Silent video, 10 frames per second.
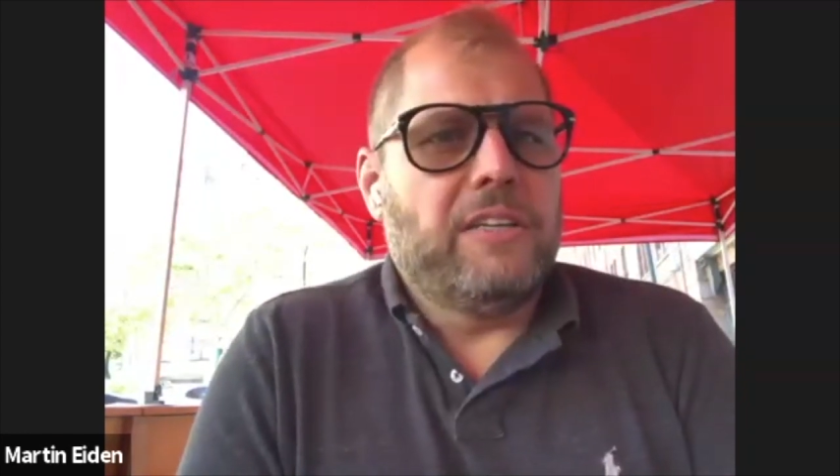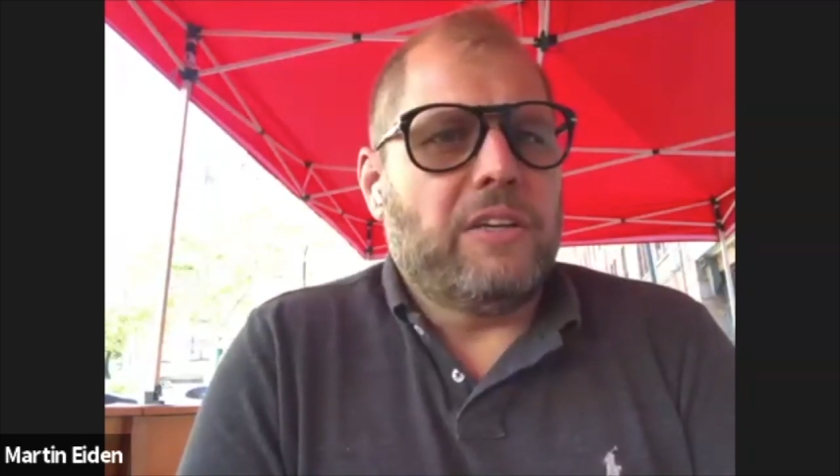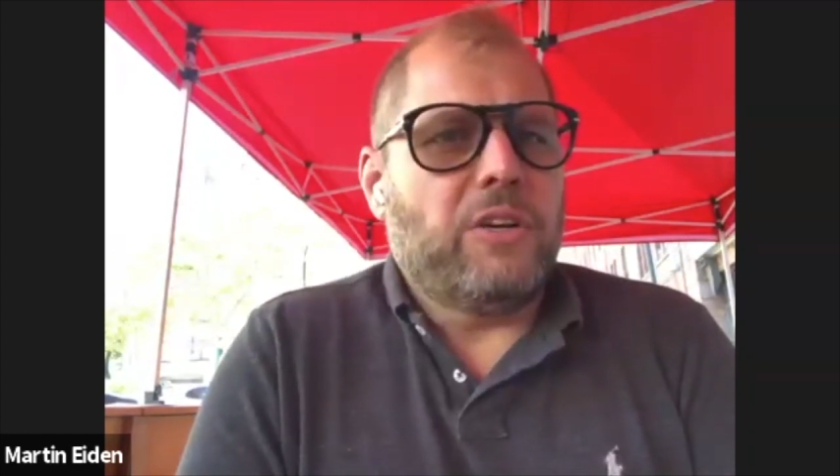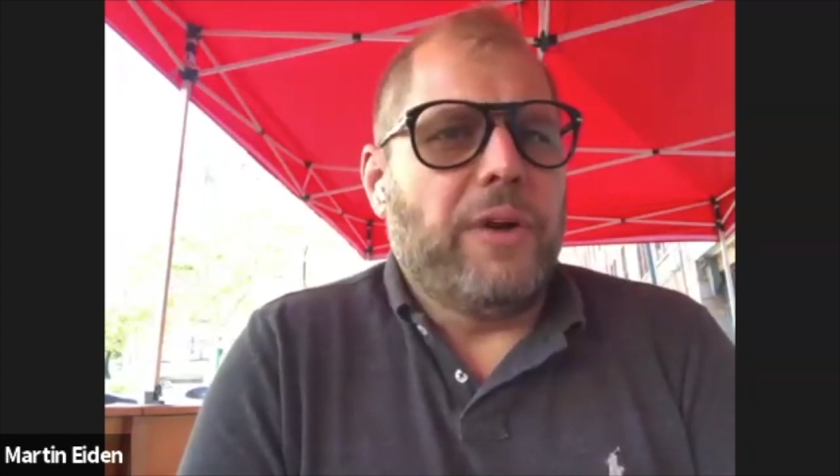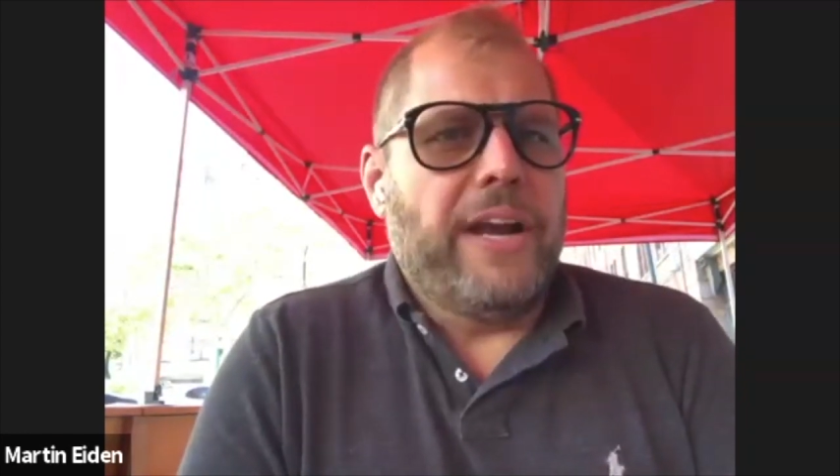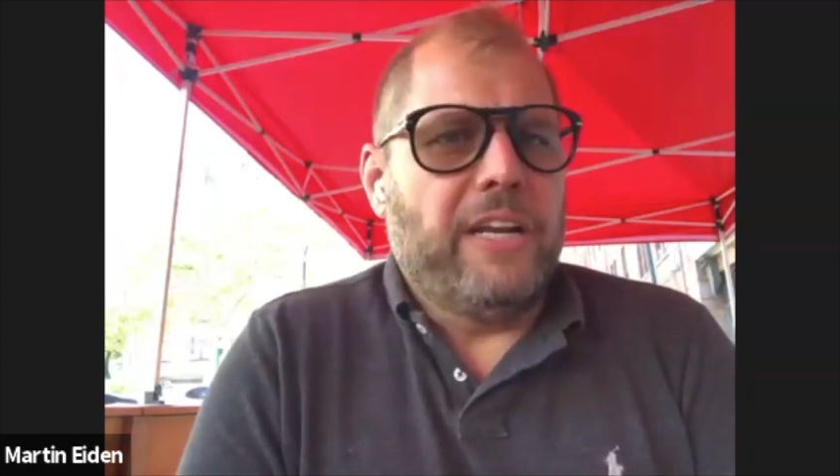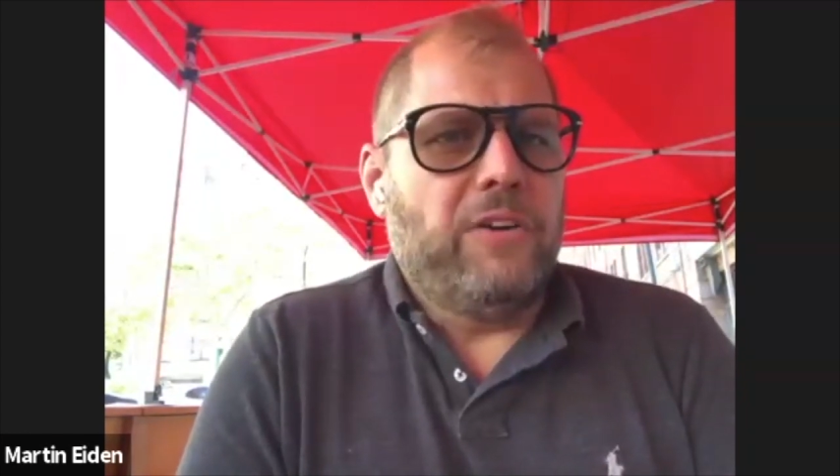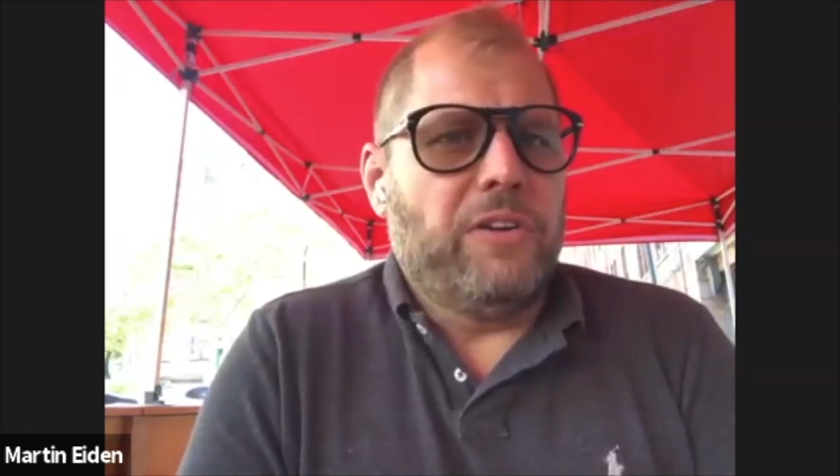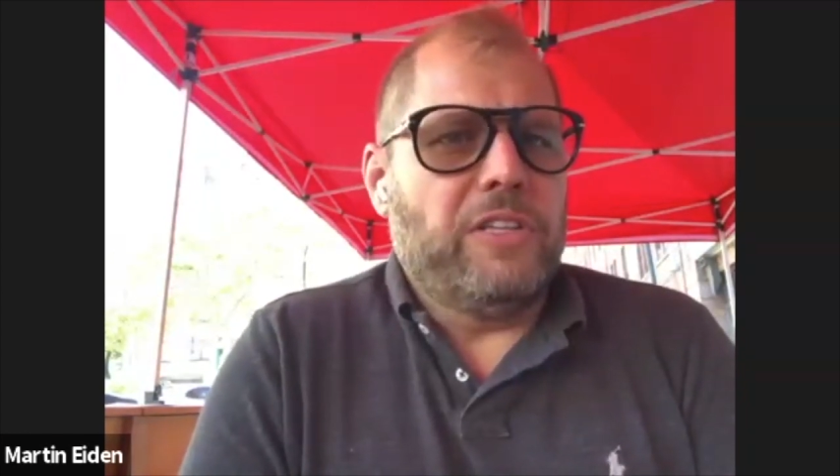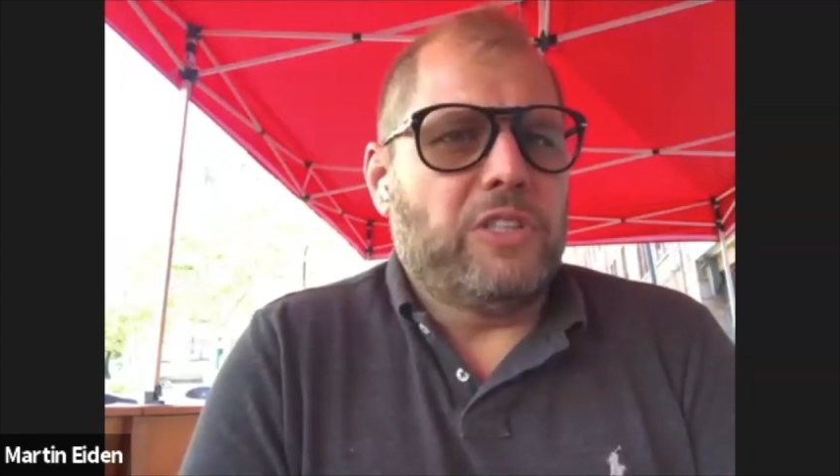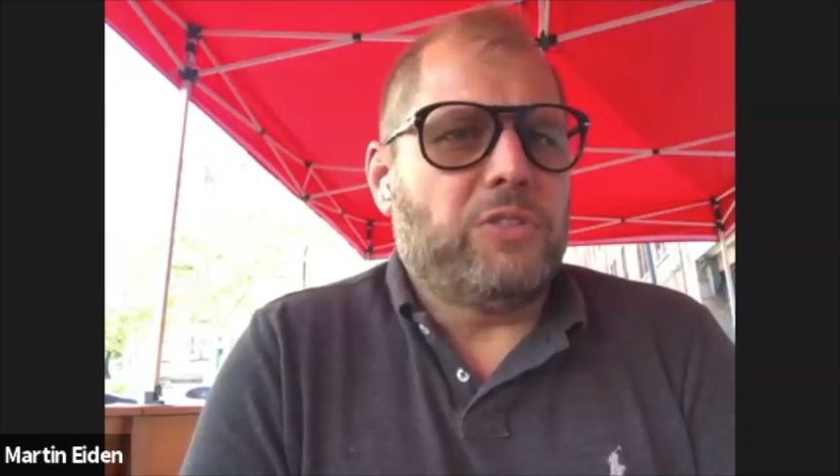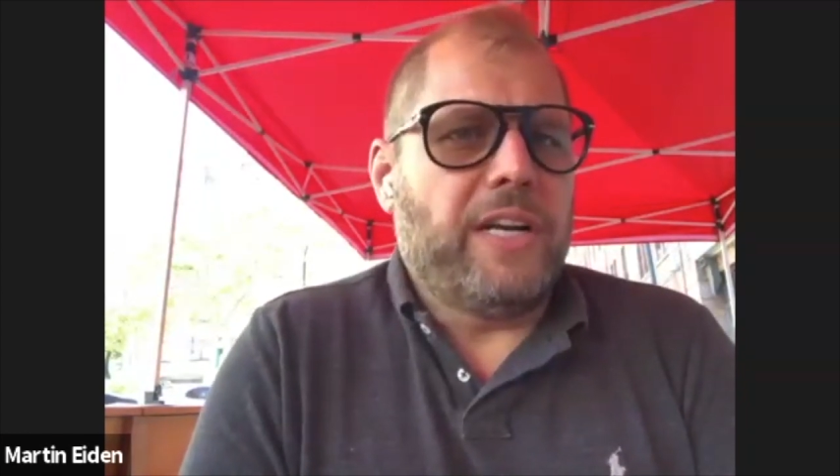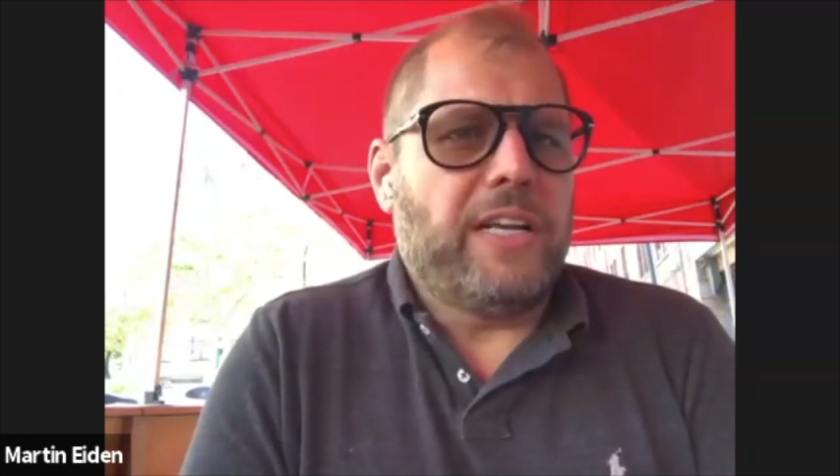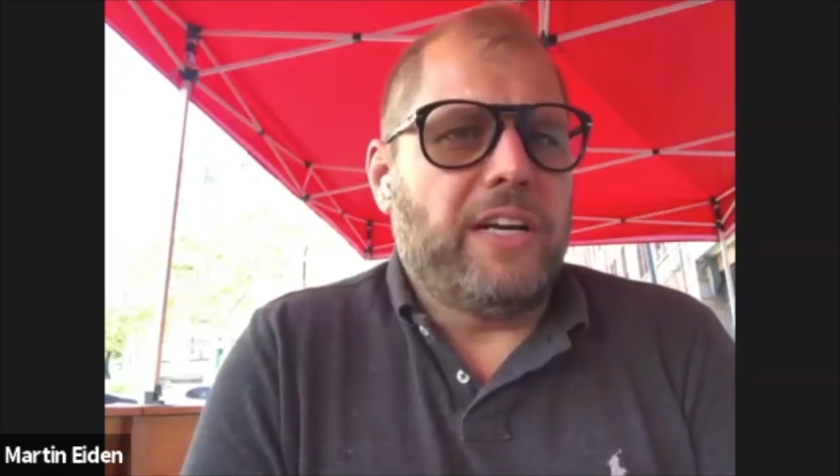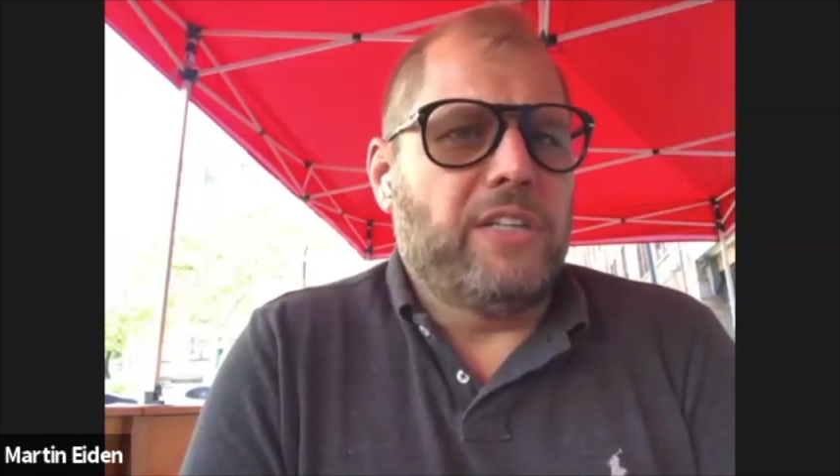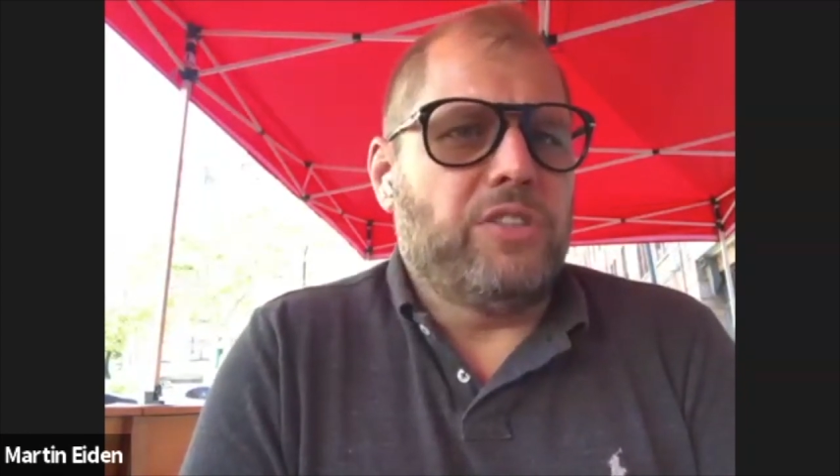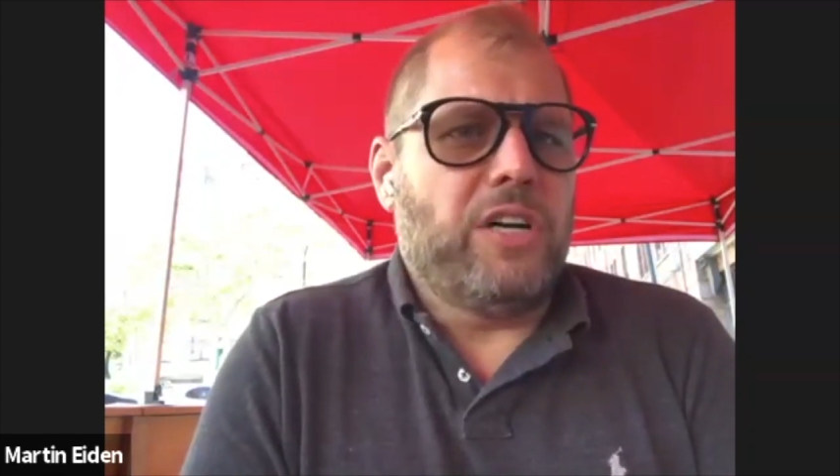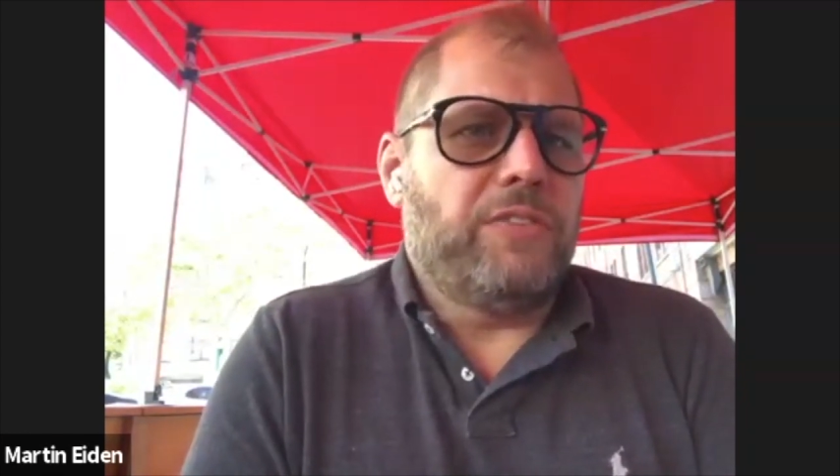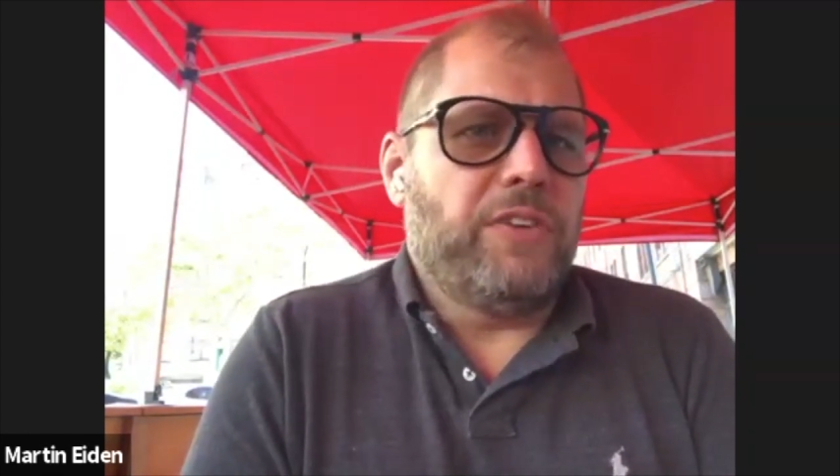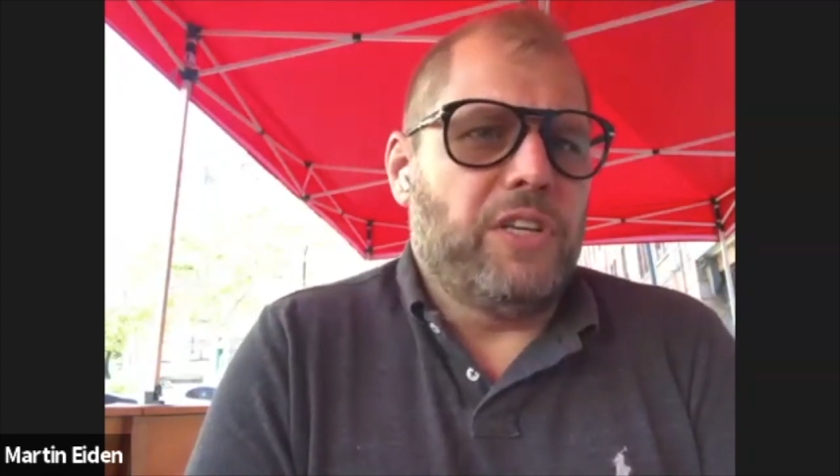credit, or these credit cards
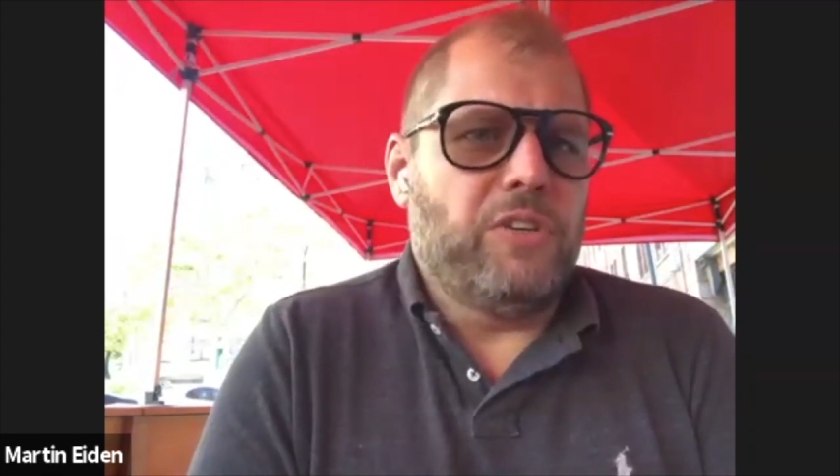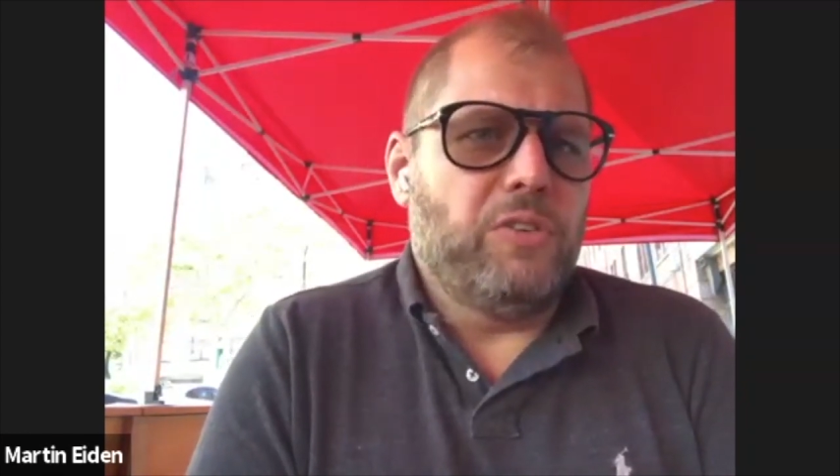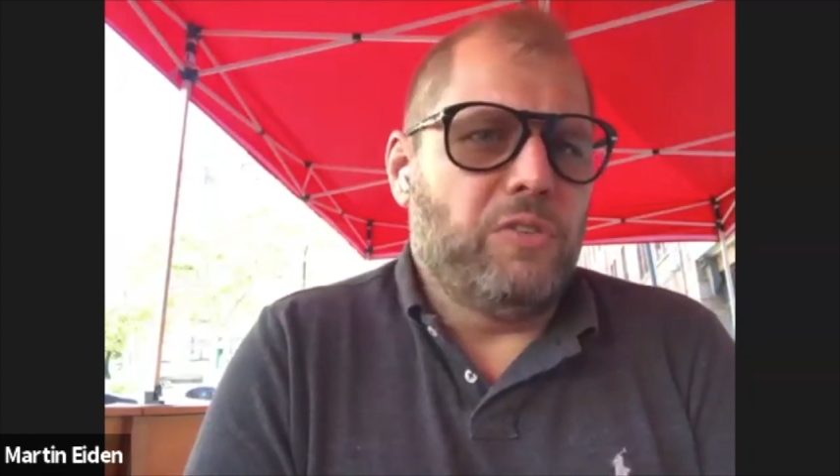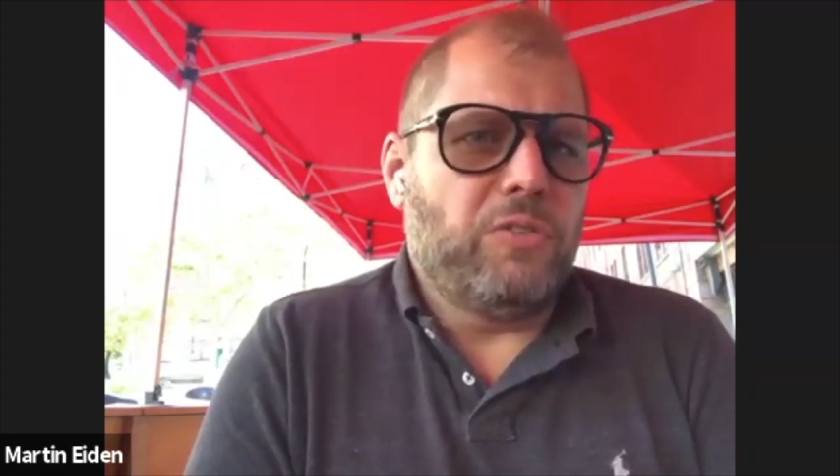offer you